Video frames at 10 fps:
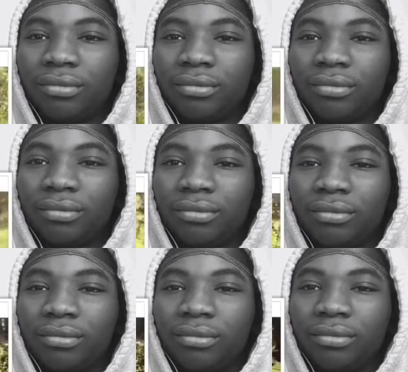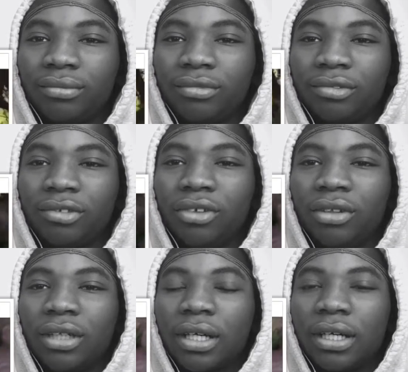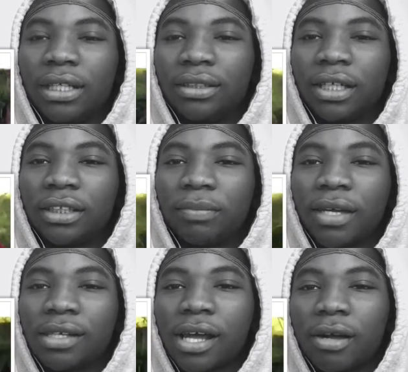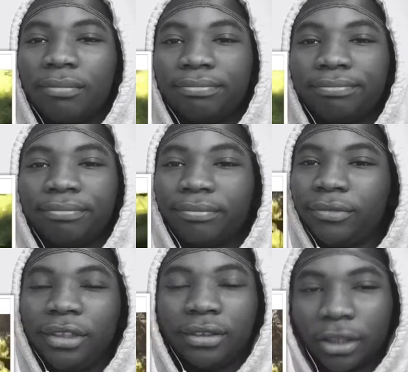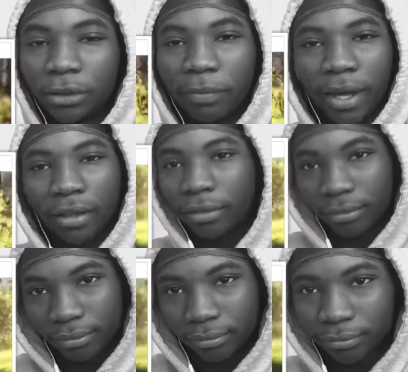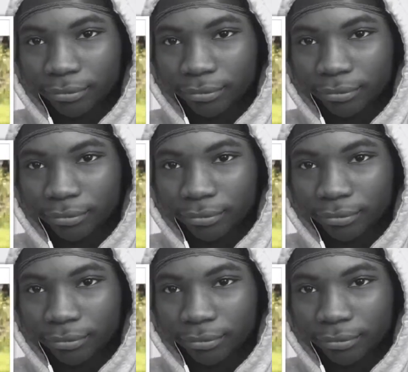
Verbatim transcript: Still Thank you. He's suspect now. Two suspect.